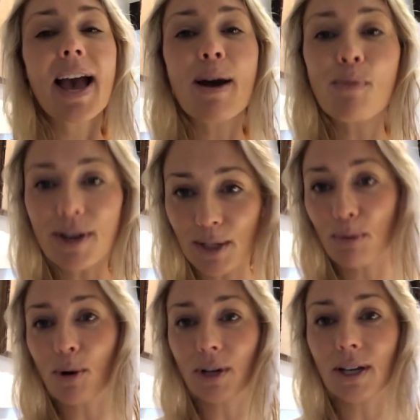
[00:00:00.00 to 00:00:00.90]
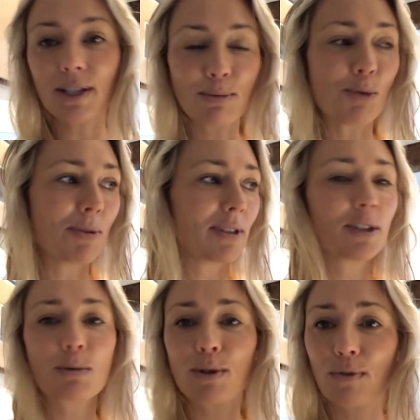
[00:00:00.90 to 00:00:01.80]
and we're supporting a small
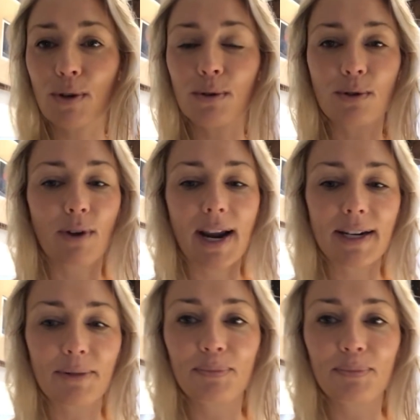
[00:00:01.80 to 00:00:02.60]
business, which feels great.